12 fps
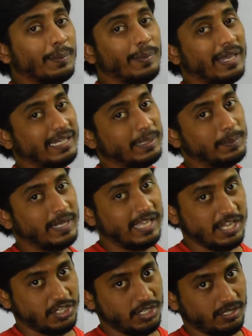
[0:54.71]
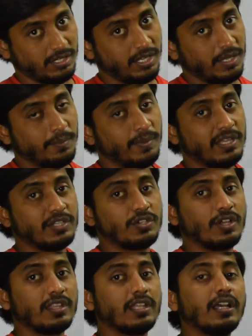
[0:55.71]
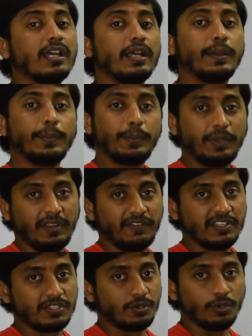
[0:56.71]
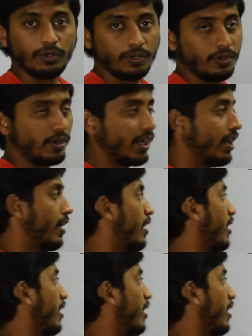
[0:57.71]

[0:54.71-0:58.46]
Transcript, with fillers: multiplication based on the previous rule. Okay,